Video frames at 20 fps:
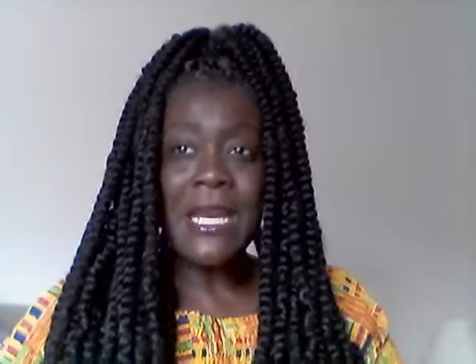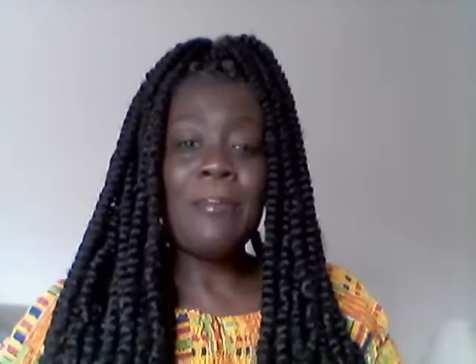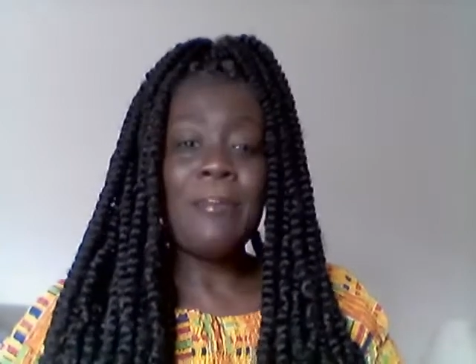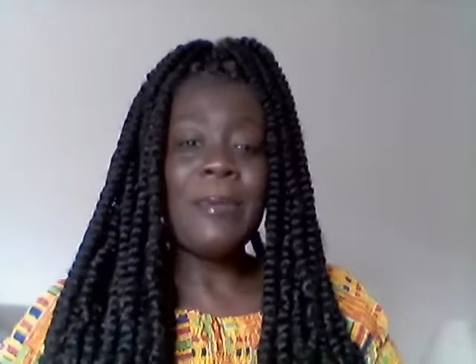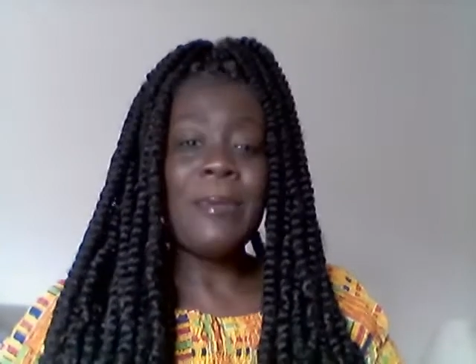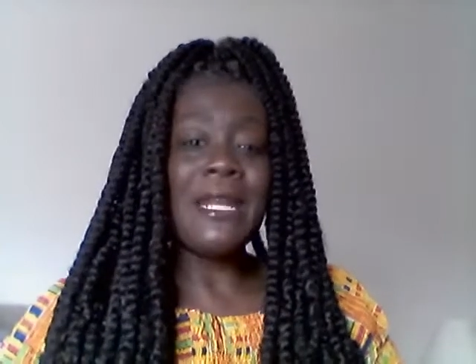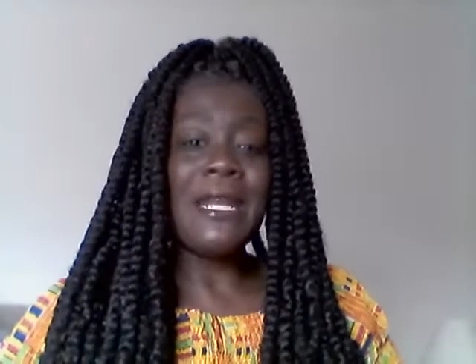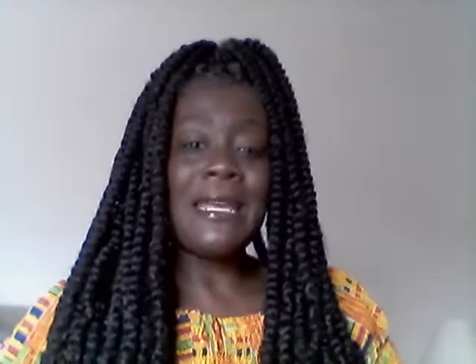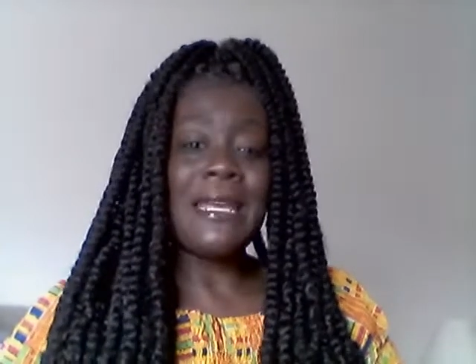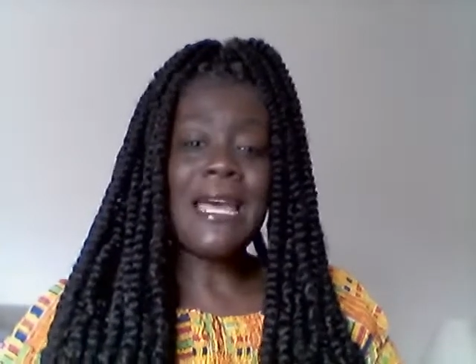
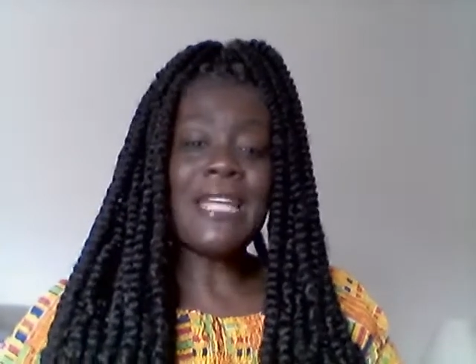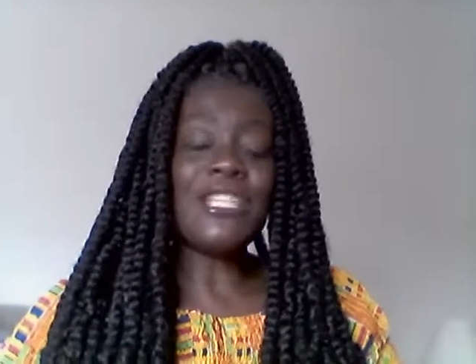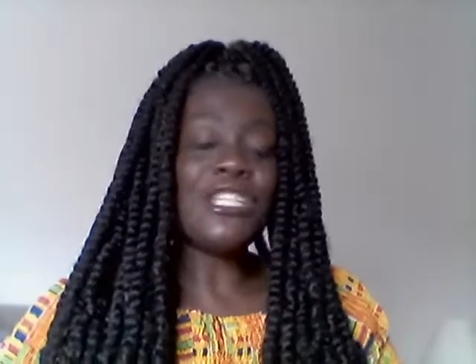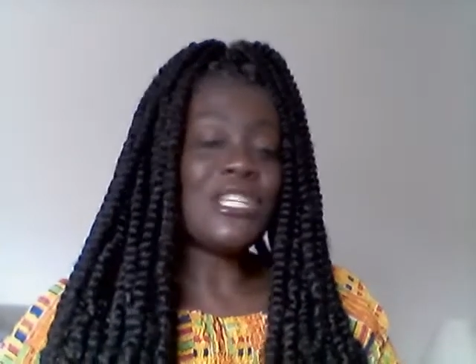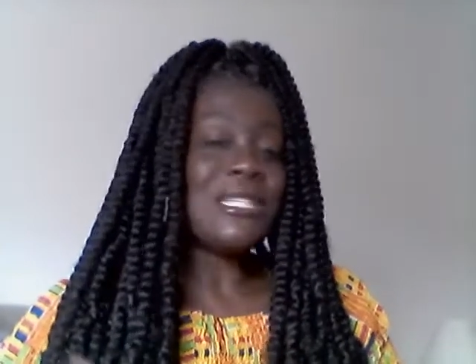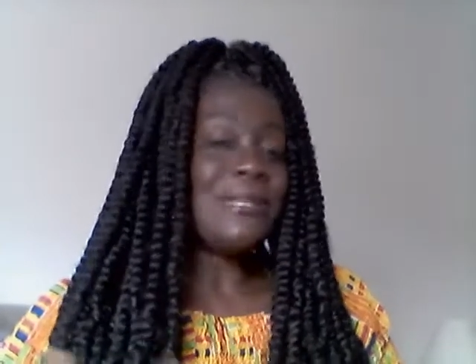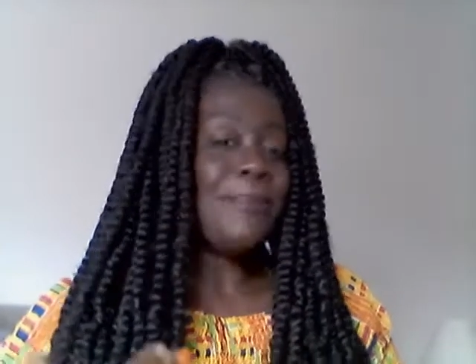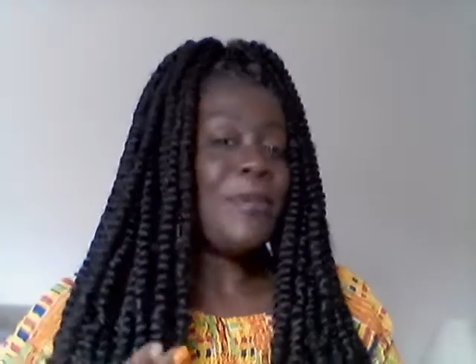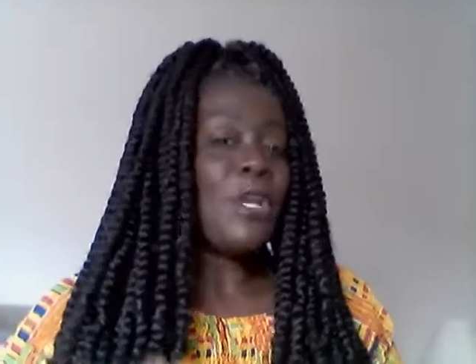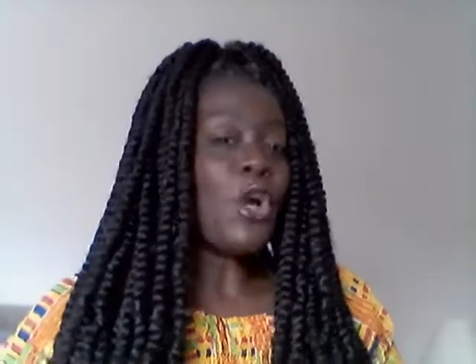But again,
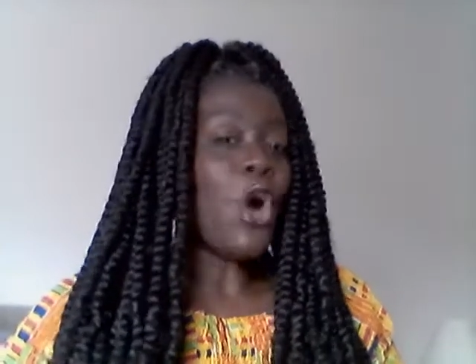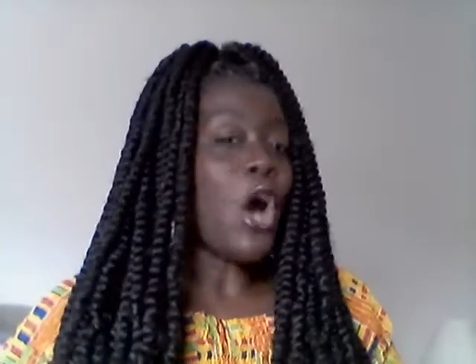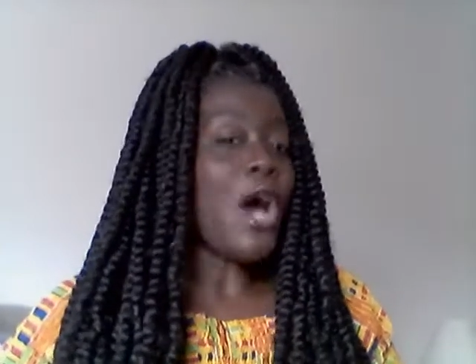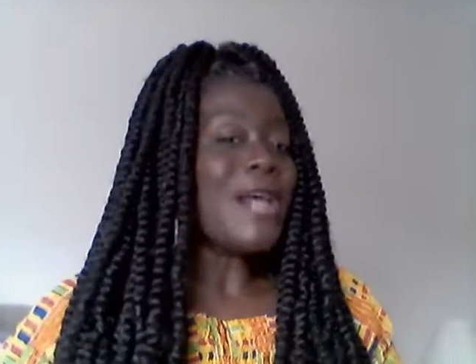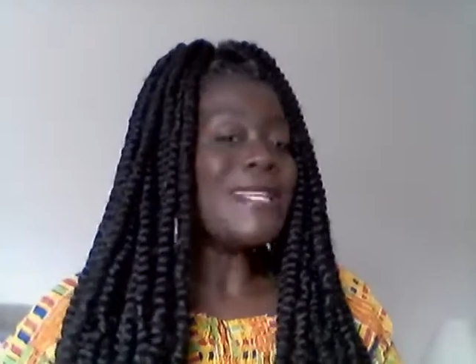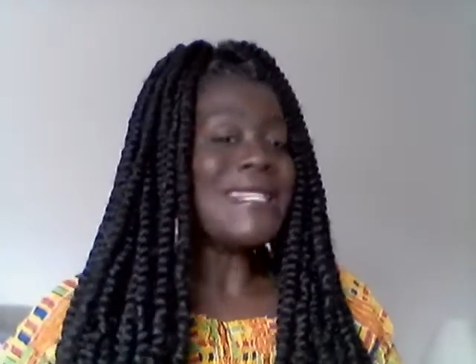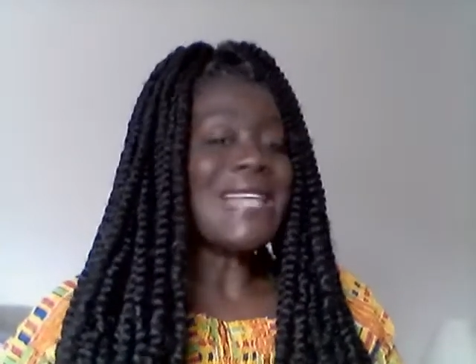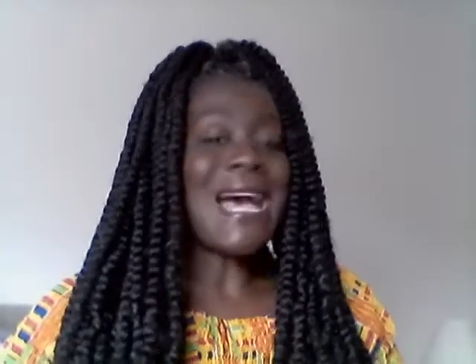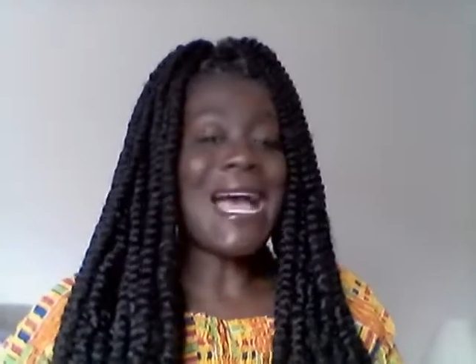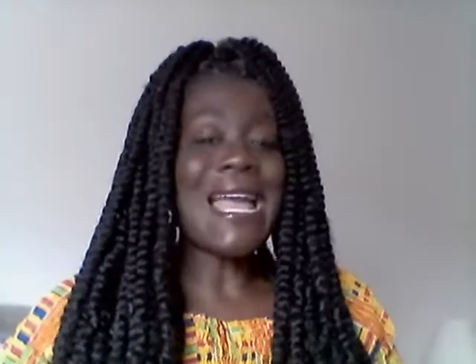just
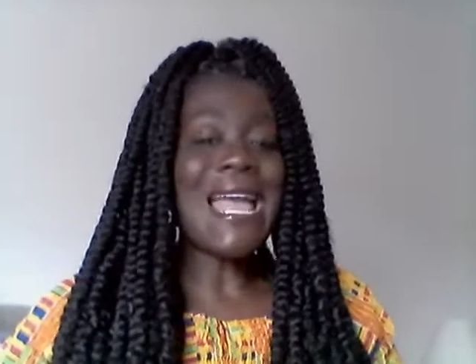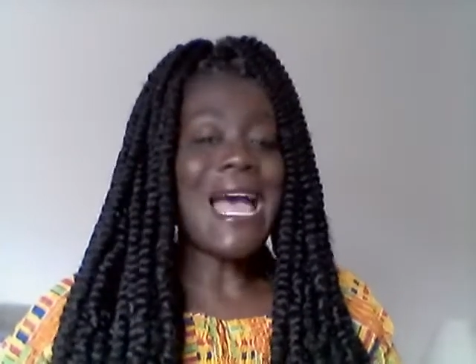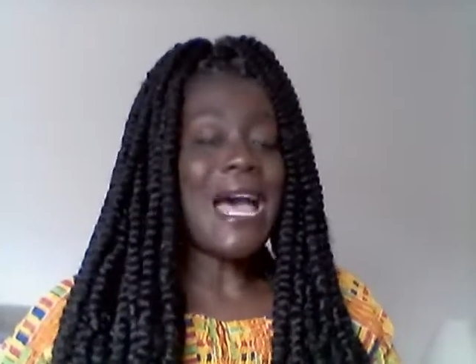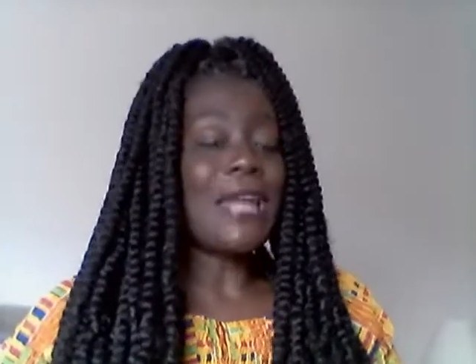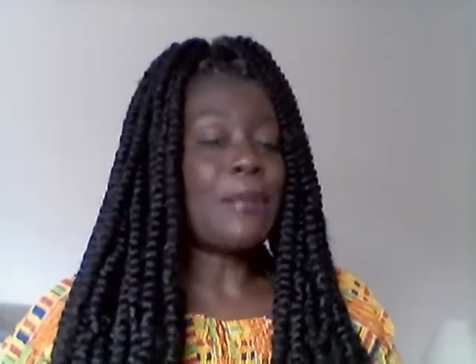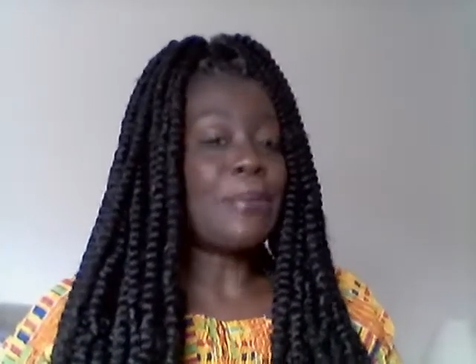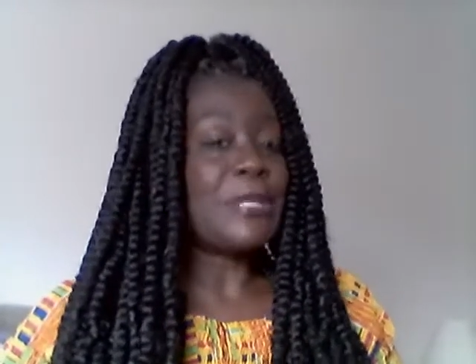because I had a